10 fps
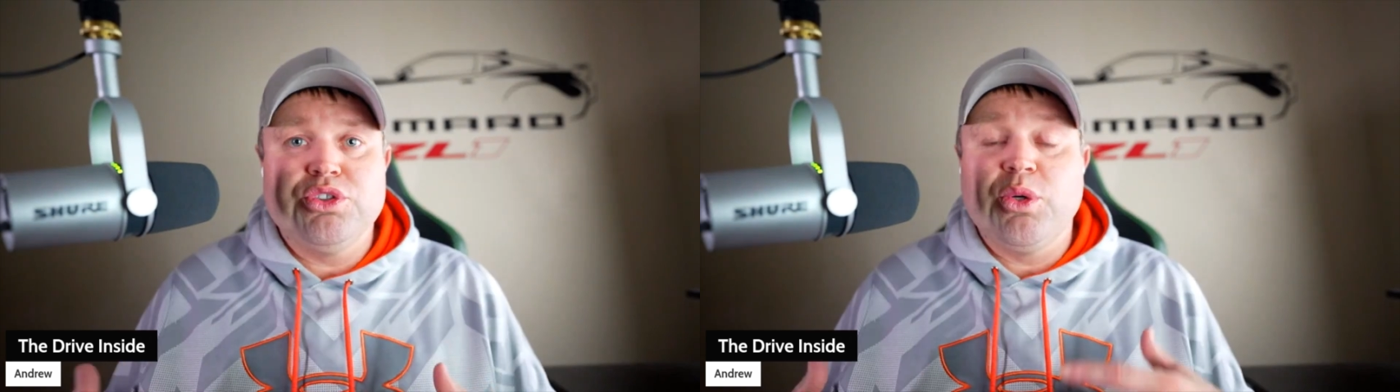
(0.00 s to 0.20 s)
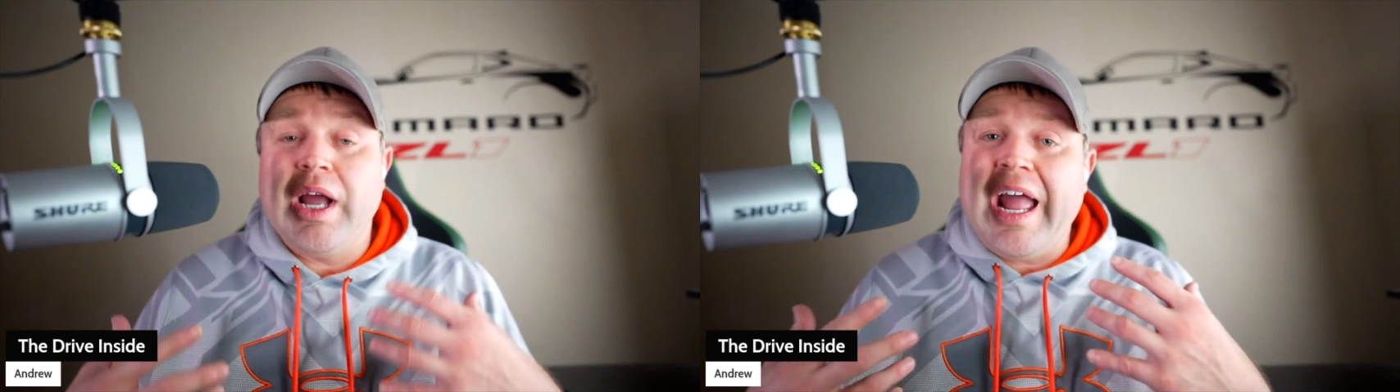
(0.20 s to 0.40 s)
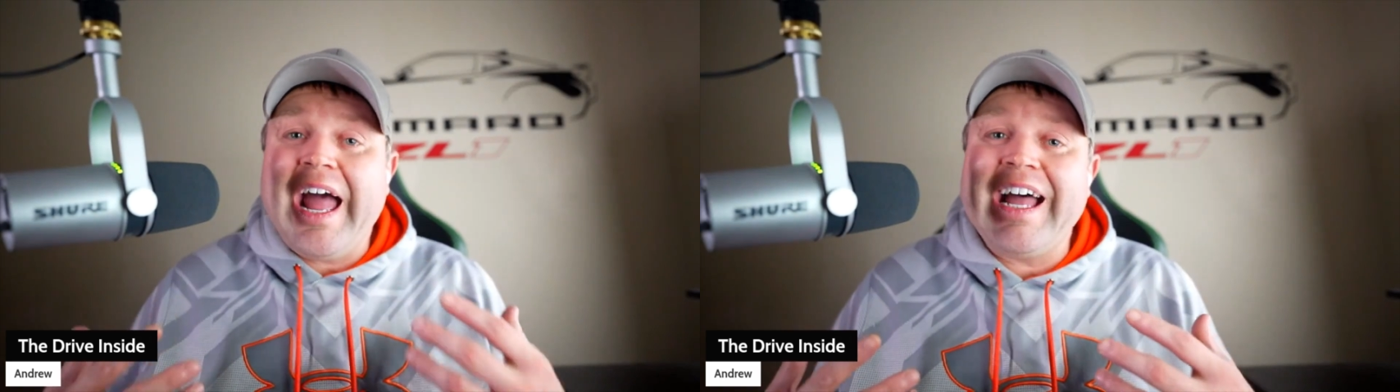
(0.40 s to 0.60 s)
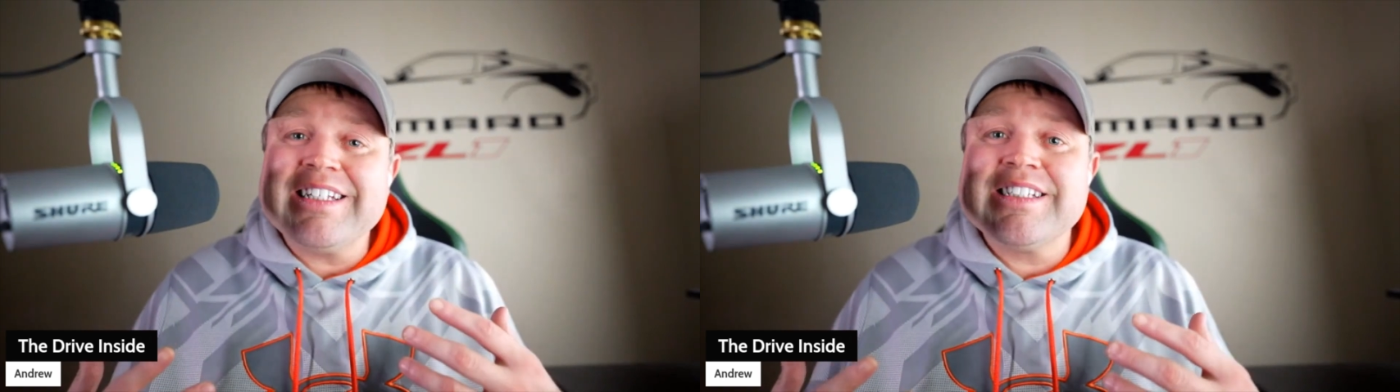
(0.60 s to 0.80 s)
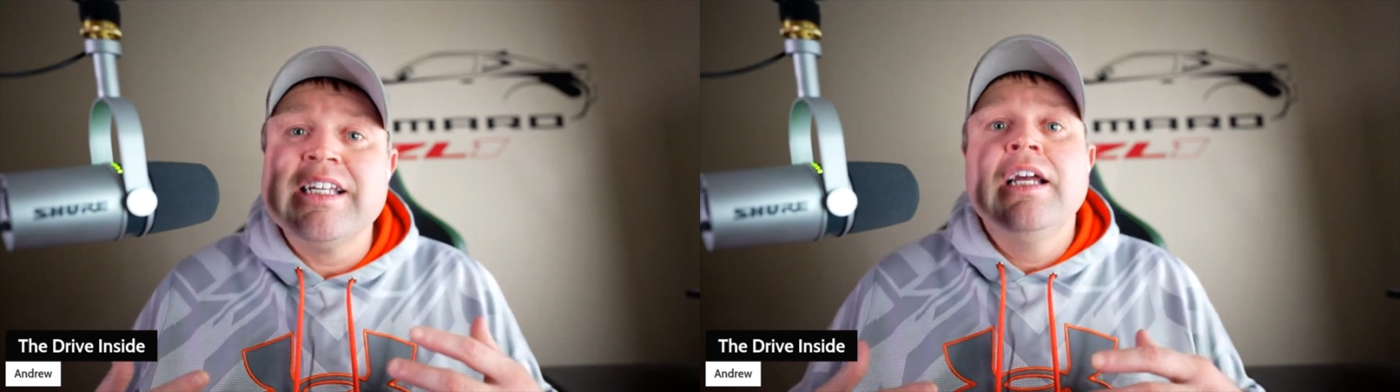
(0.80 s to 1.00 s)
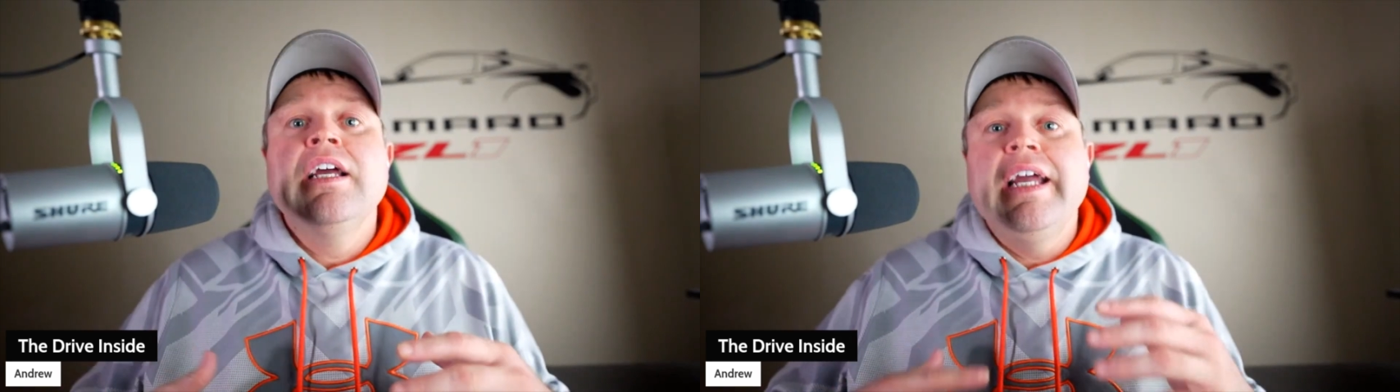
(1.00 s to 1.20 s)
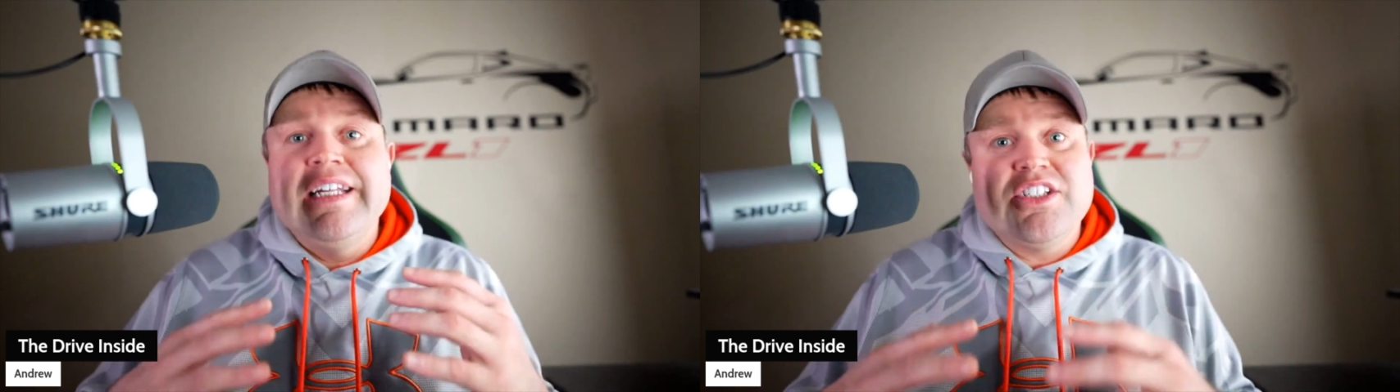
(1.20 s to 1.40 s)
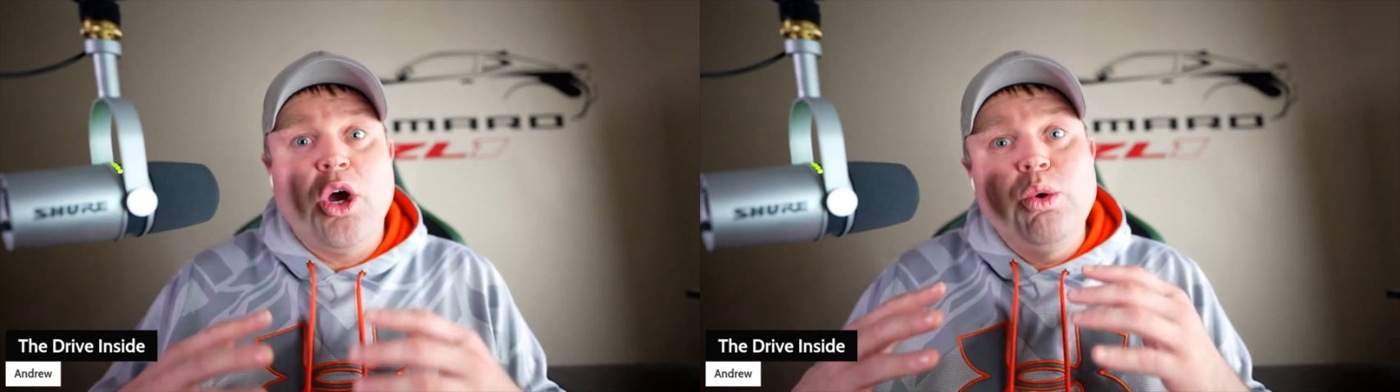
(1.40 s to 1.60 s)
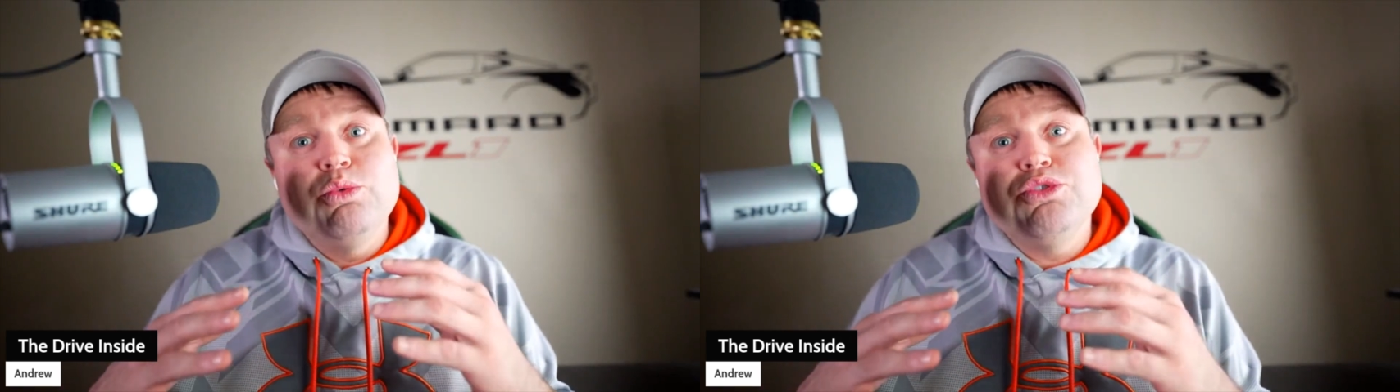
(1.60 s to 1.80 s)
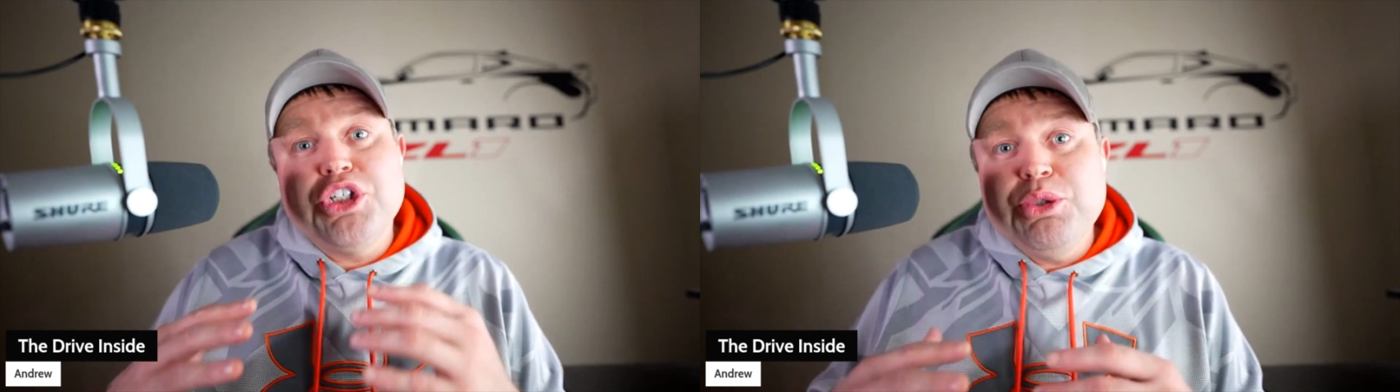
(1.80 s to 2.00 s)
So it has its own
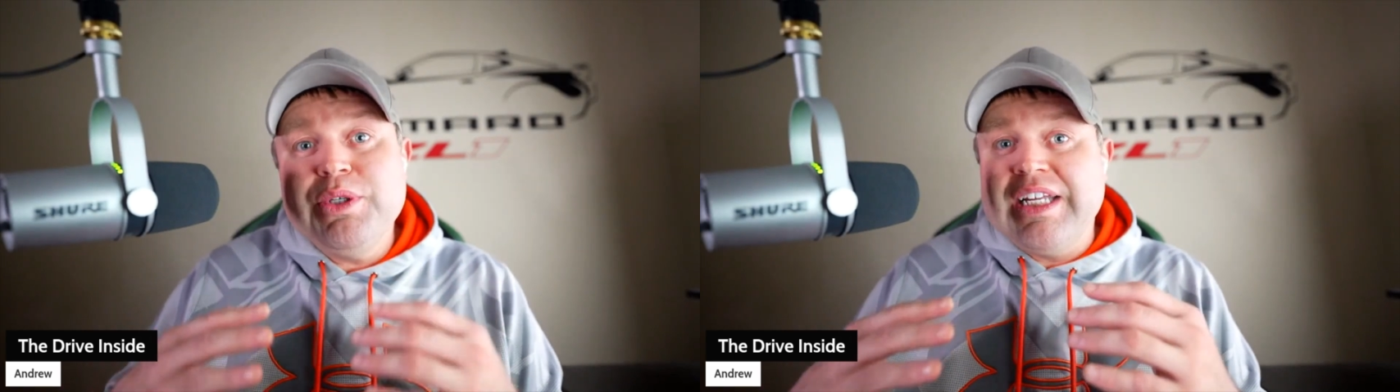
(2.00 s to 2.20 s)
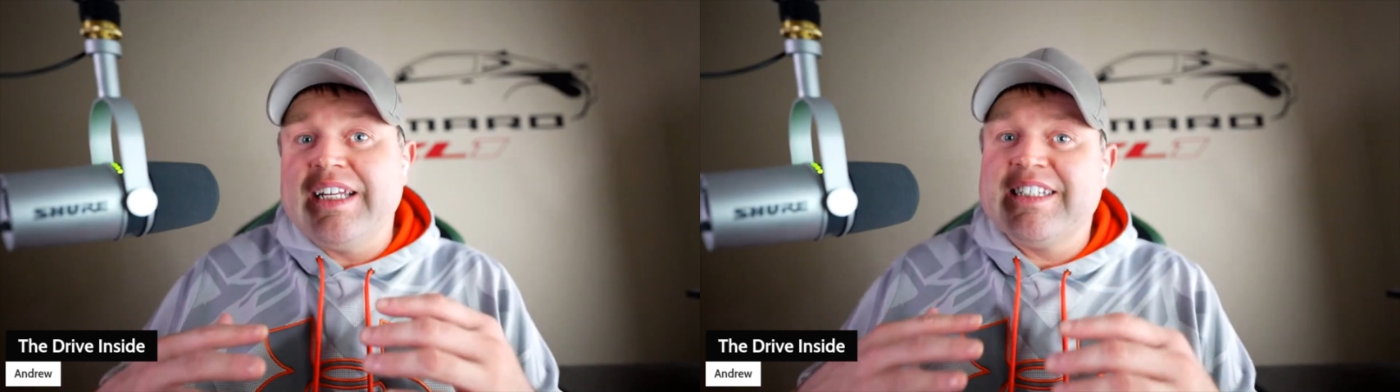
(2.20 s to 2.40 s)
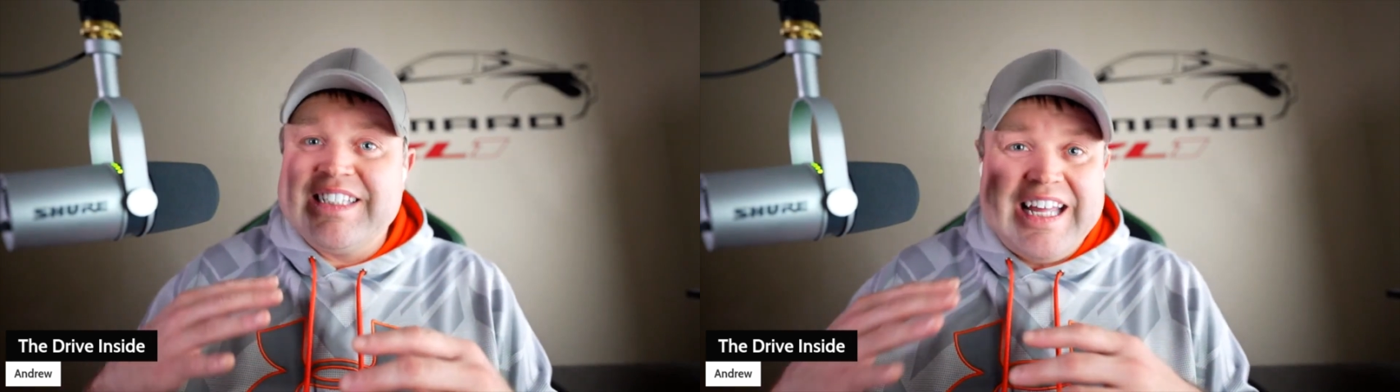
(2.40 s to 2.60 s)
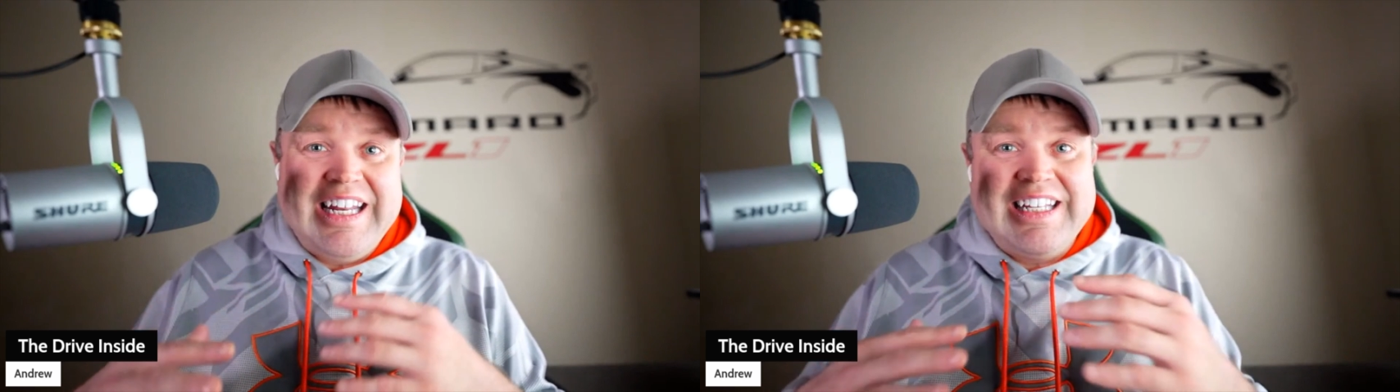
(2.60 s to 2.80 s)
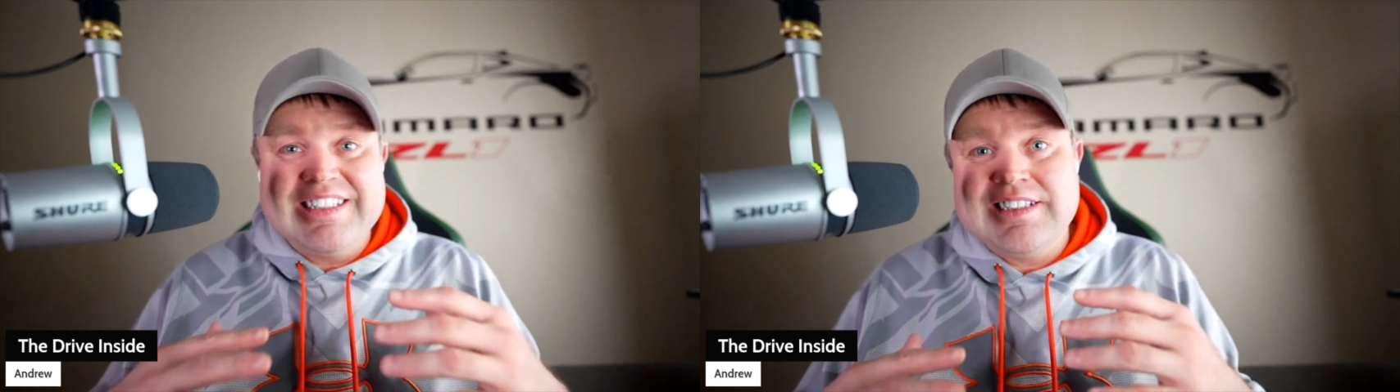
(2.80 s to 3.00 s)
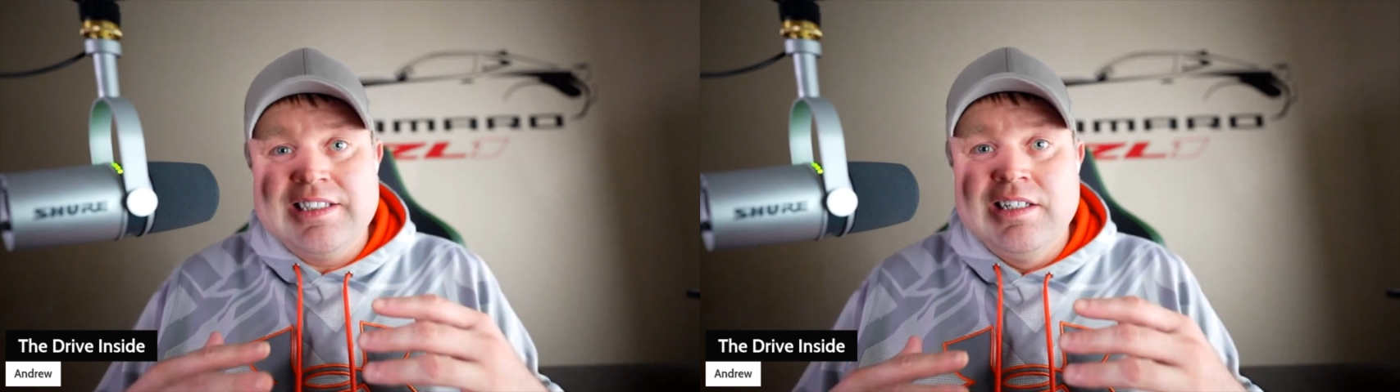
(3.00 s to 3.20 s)
tuning settings